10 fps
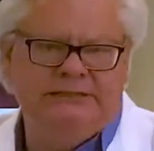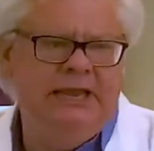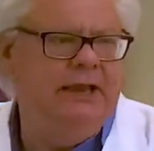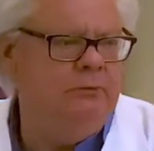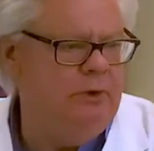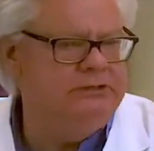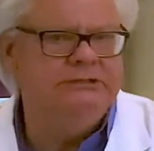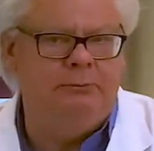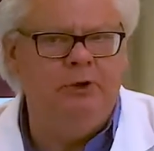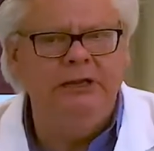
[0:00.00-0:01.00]
in where
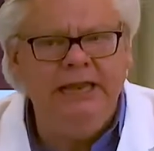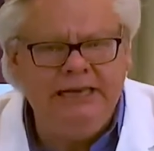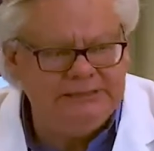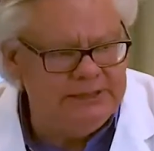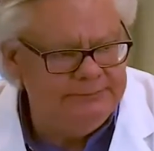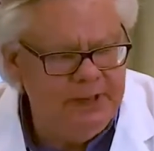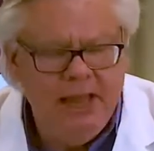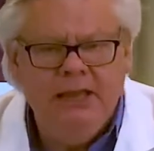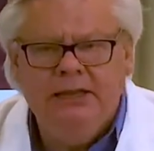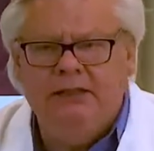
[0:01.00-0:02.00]
someone needs it.
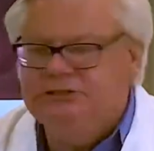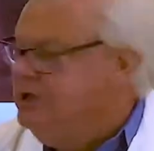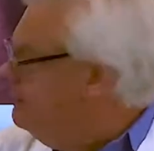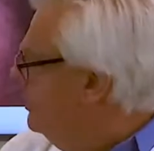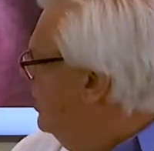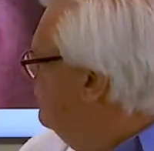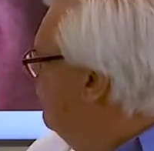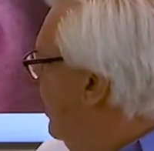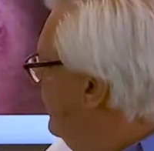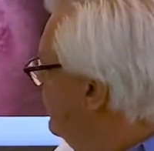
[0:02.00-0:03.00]
Now, the gentleman on the
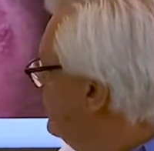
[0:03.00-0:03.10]
right, you